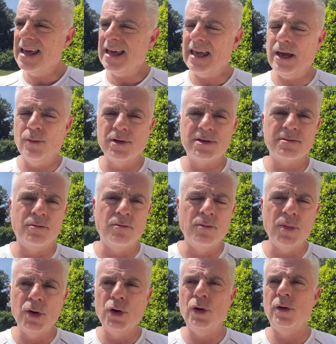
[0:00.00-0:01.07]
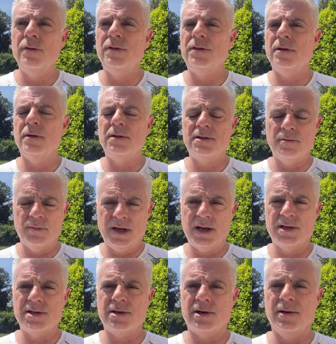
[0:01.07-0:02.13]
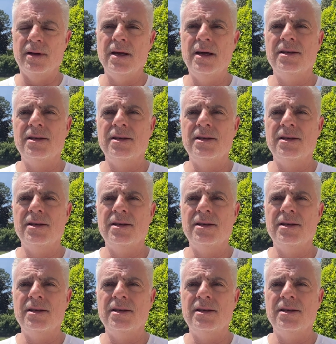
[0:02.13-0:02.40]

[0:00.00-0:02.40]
He was moved to minister.